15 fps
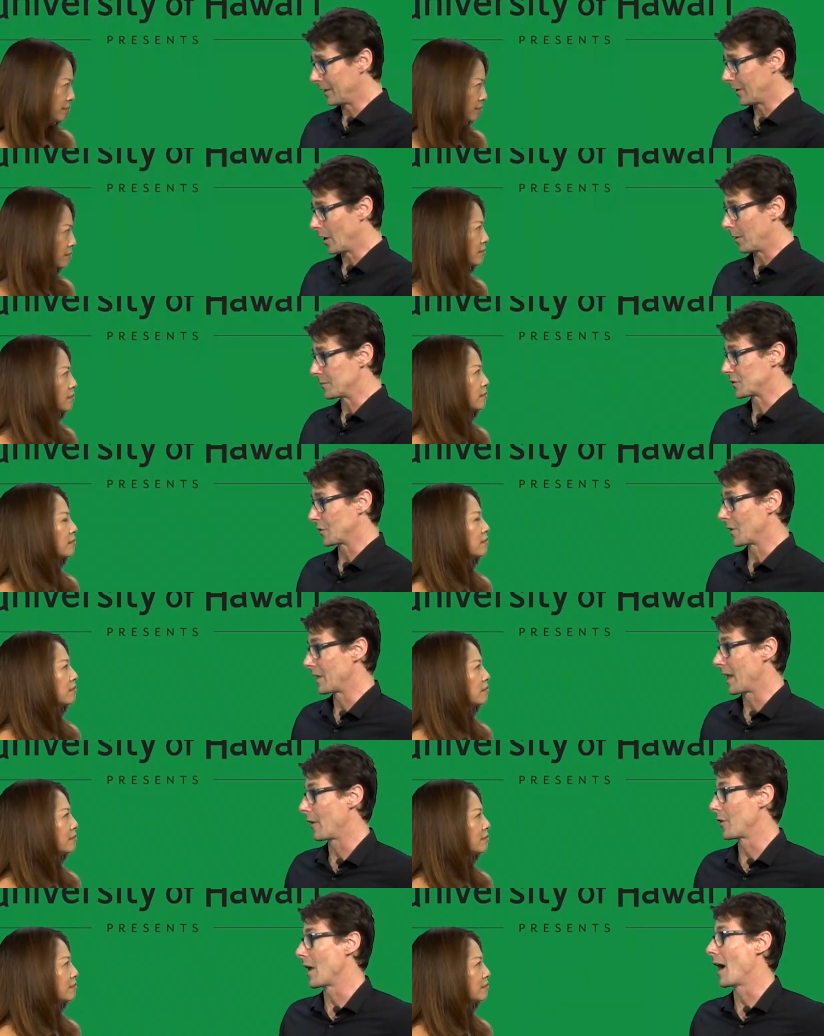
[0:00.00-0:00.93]
Speaker 1: it up. So you,
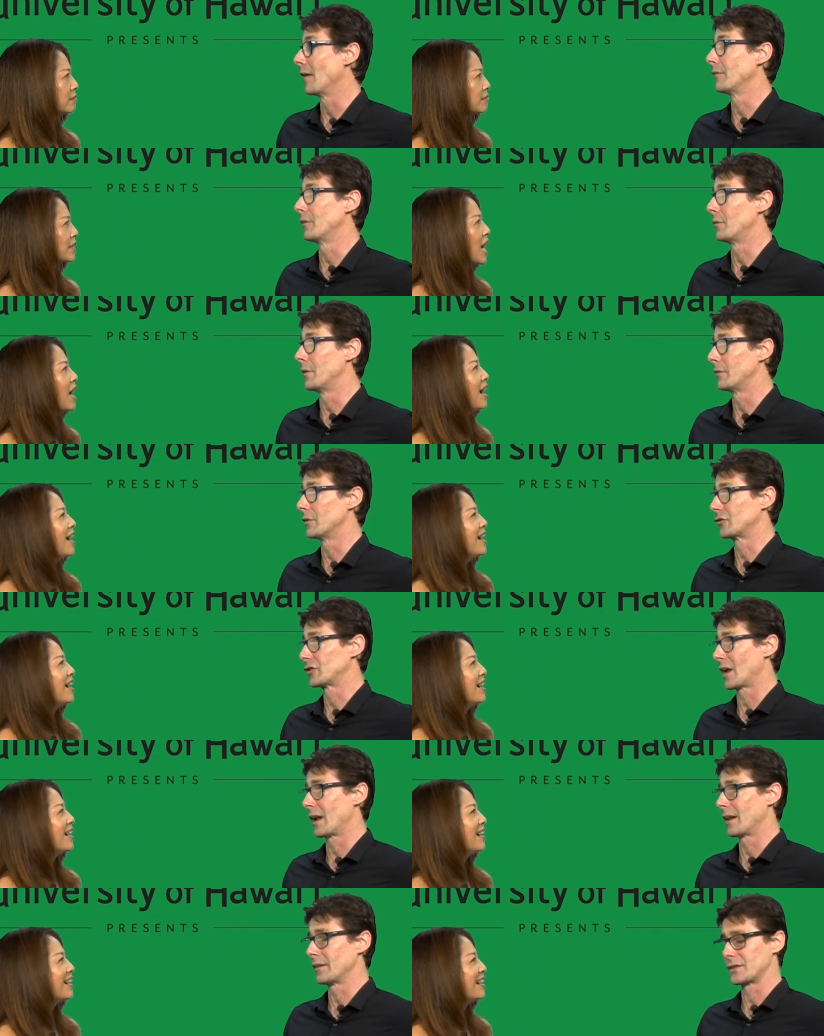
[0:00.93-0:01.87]
there you have the River
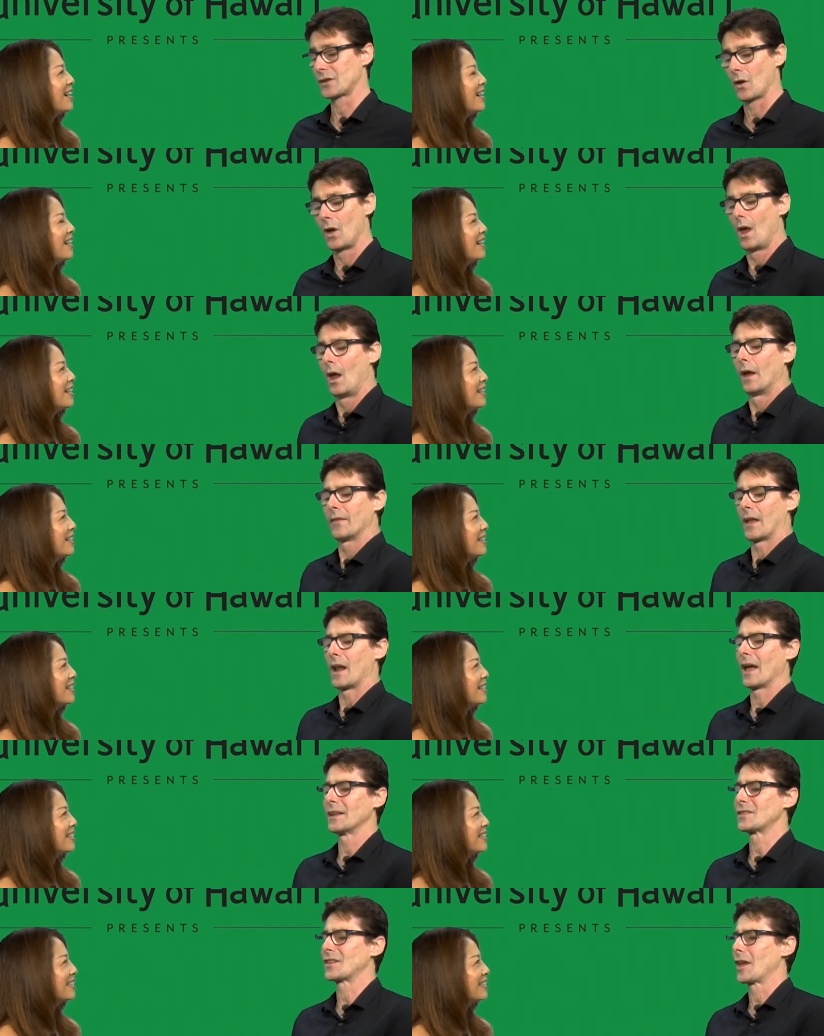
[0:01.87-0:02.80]
Shannon. So the
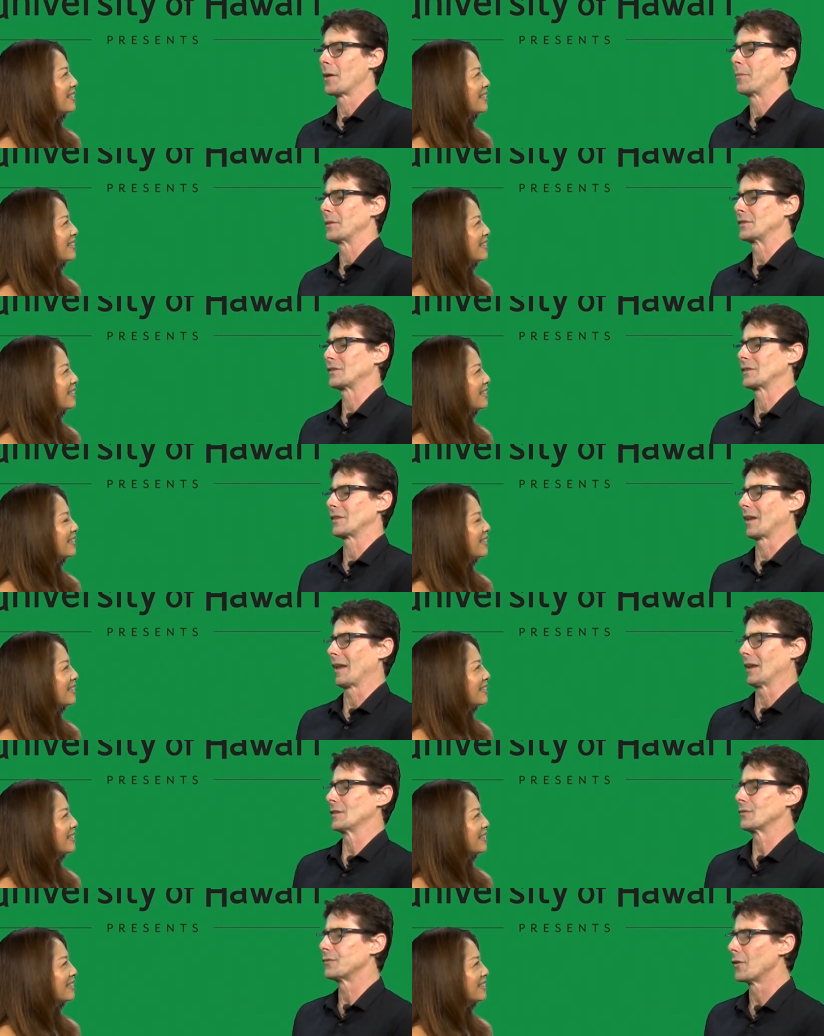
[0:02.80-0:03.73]
landscape is,
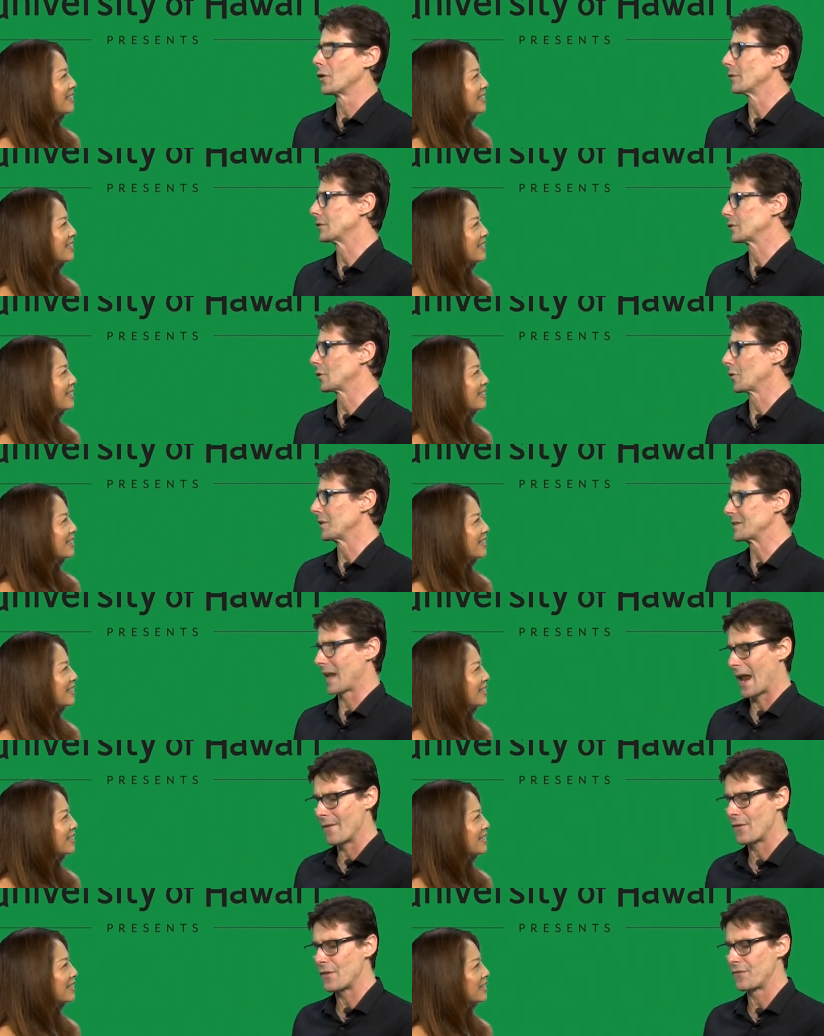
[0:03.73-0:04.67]
is full of stories.
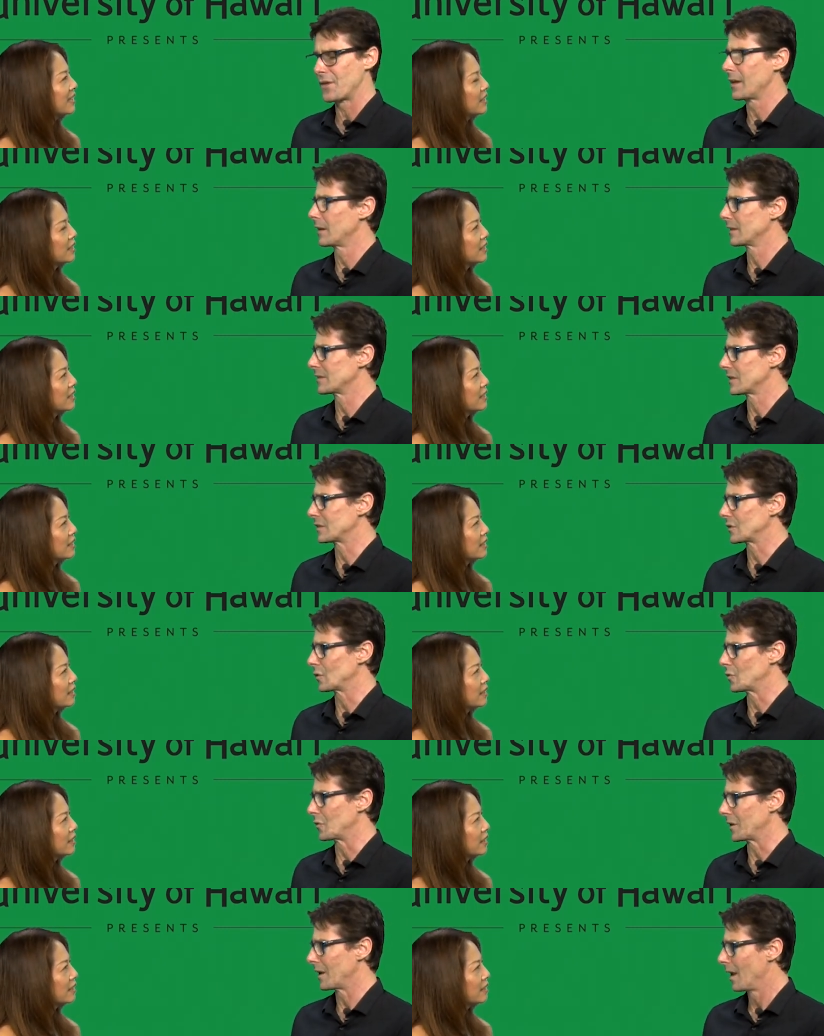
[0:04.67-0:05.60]
Every field has a
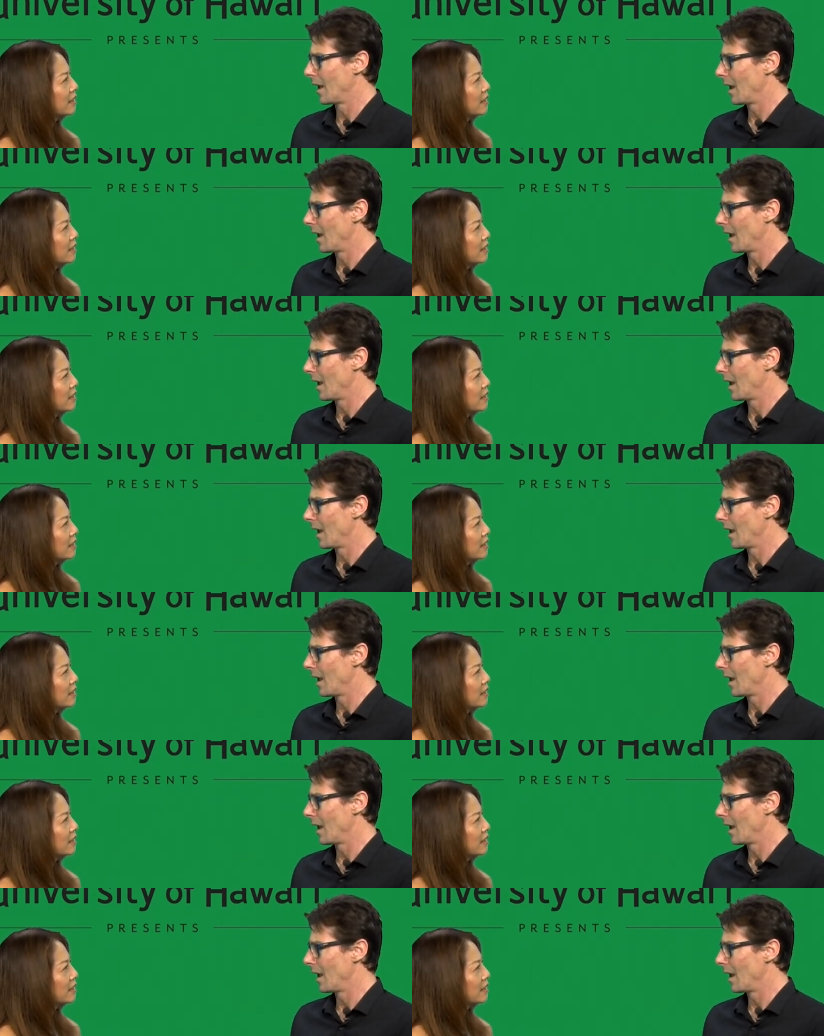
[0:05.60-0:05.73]
story.